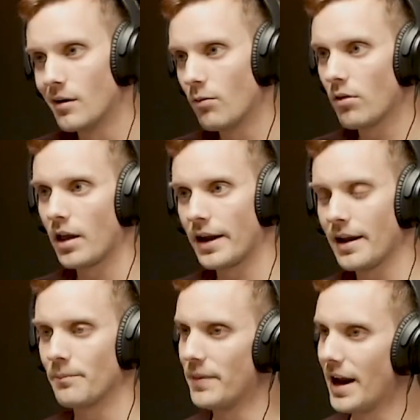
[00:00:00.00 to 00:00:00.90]
well,
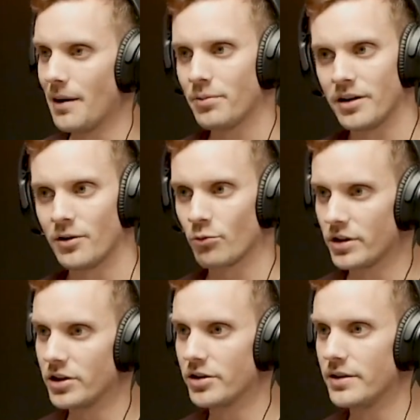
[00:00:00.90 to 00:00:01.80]
I put in a
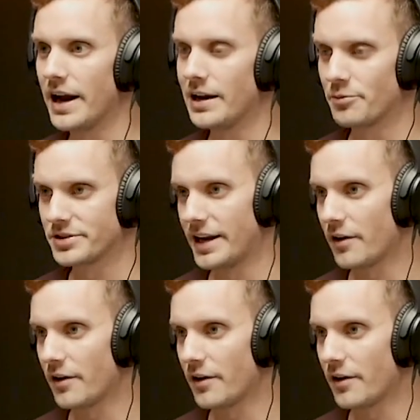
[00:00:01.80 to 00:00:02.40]
really good 80%